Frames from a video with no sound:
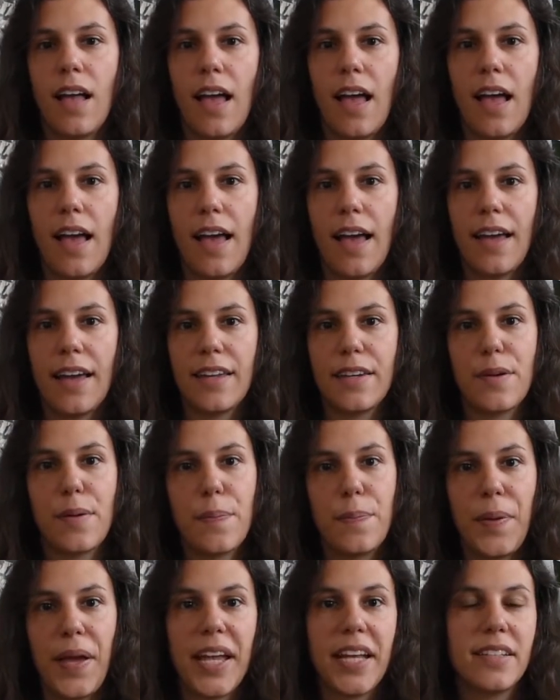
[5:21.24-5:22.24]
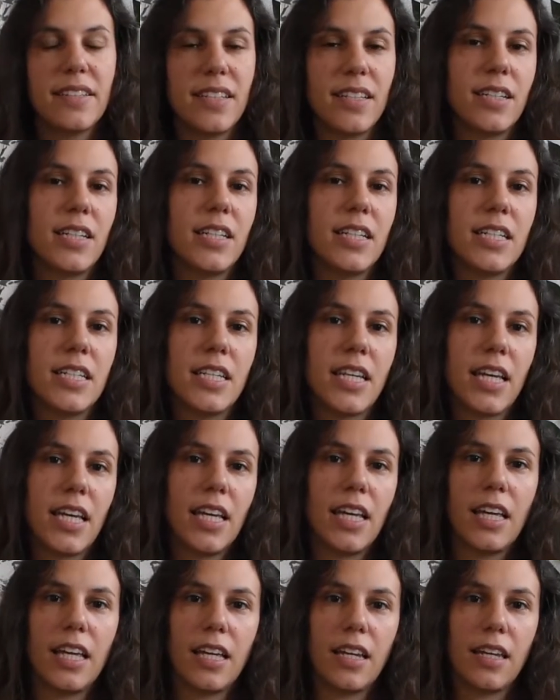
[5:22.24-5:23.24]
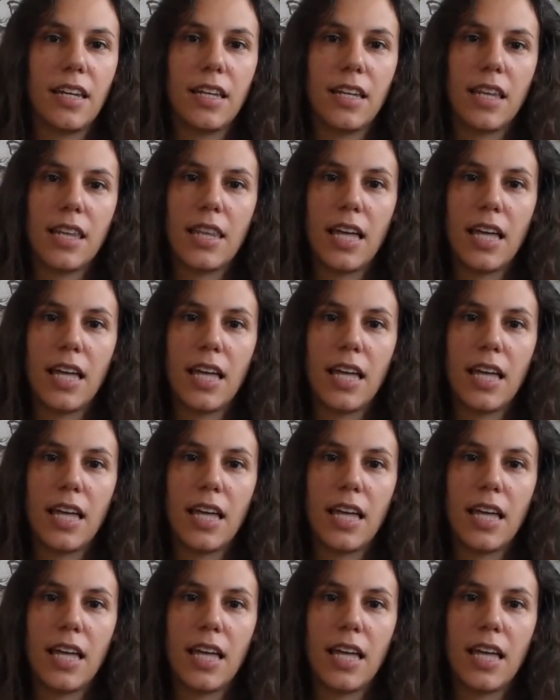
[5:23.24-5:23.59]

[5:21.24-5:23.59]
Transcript: and painted in